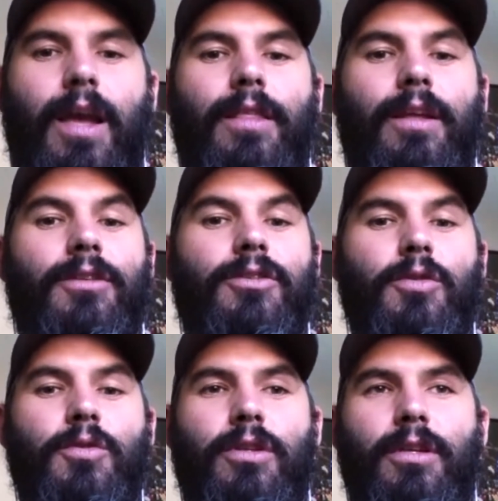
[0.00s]
And then it's
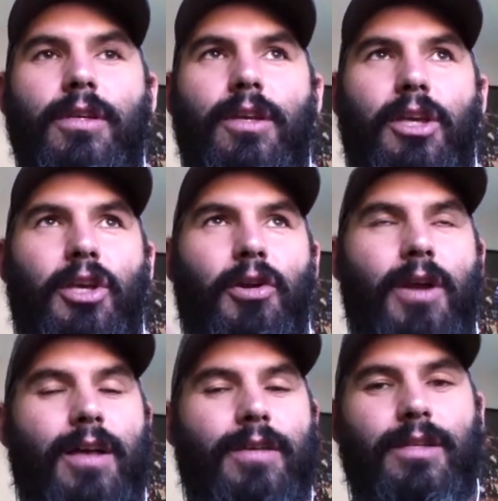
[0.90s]
usually
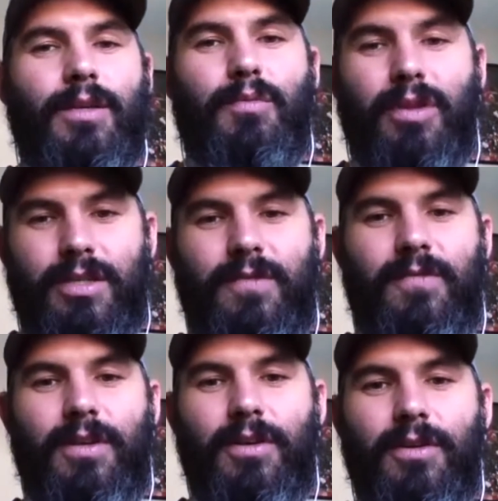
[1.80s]
curiosity plus
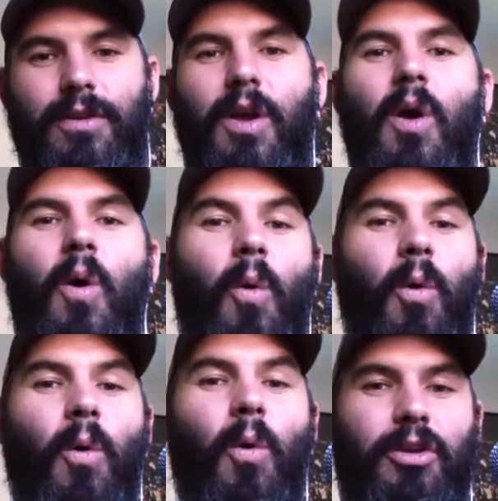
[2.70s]
fear
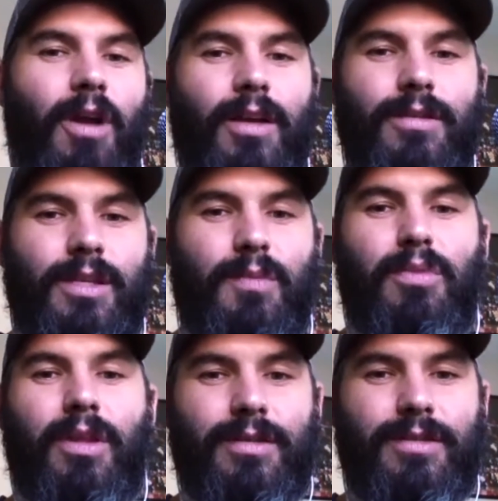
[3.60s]
or curiosity
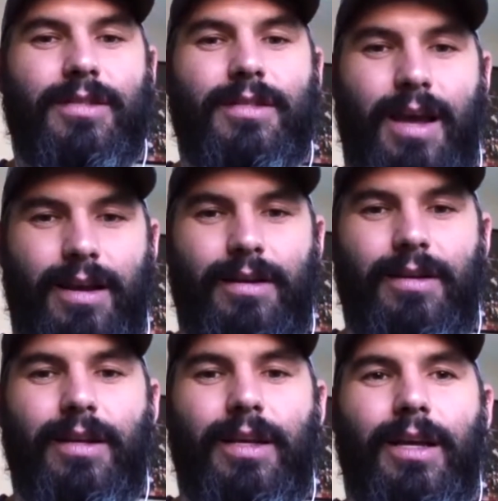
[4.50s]
plus desire.
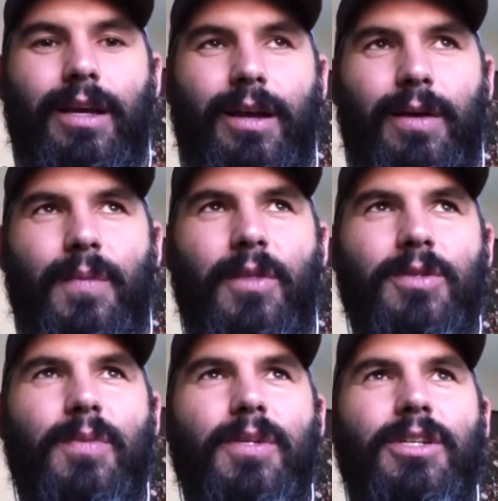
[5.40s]
And
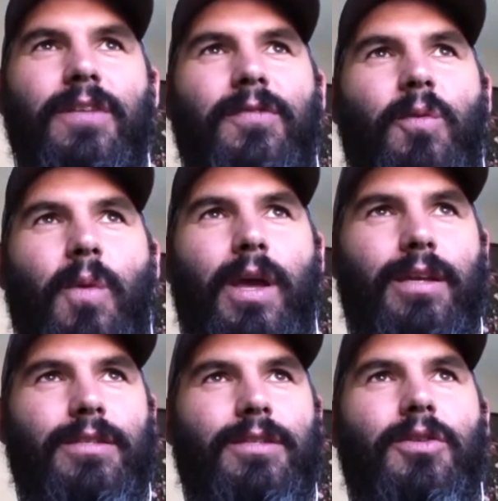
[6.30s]
there's a bunch of different
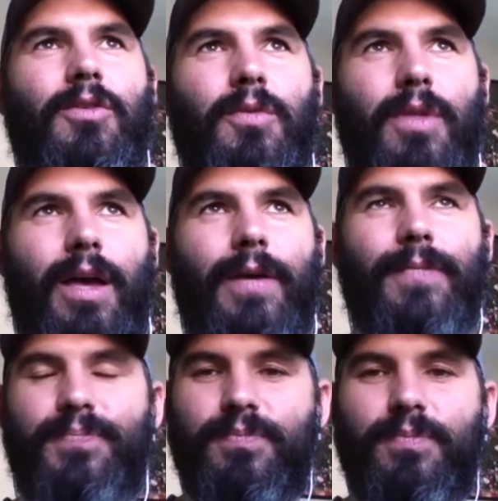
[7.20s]
ways to do that.
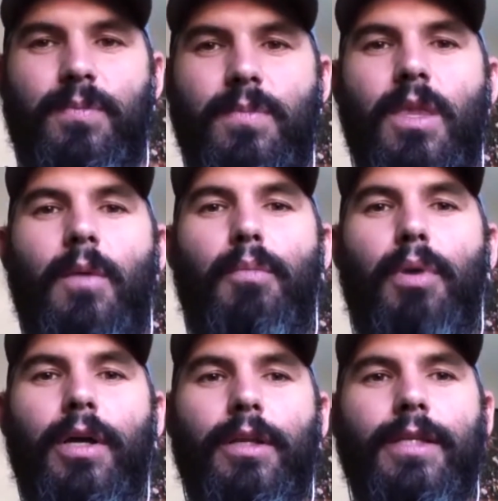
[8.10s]

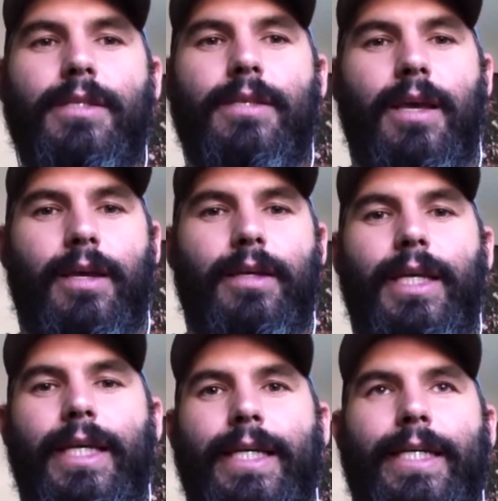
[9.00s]
But let's say,
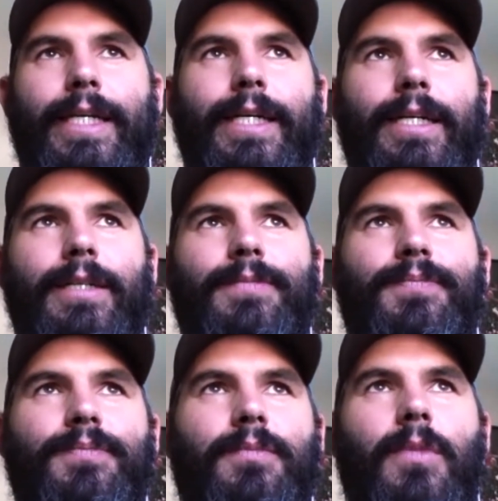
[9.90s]

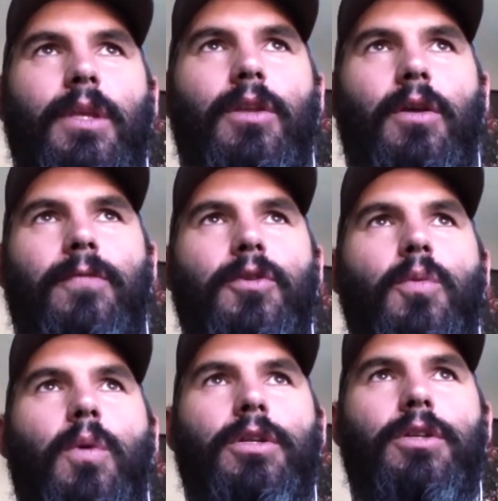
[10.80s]
if you
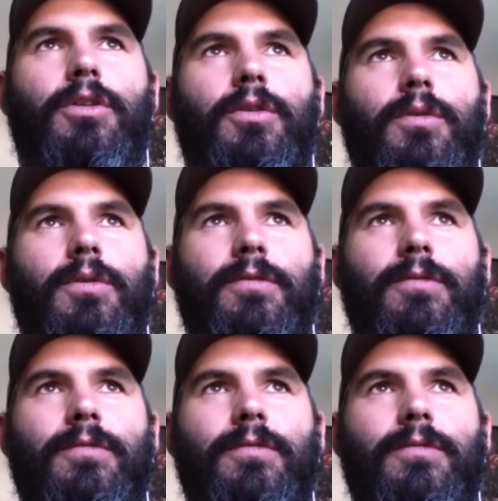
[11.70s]
want to do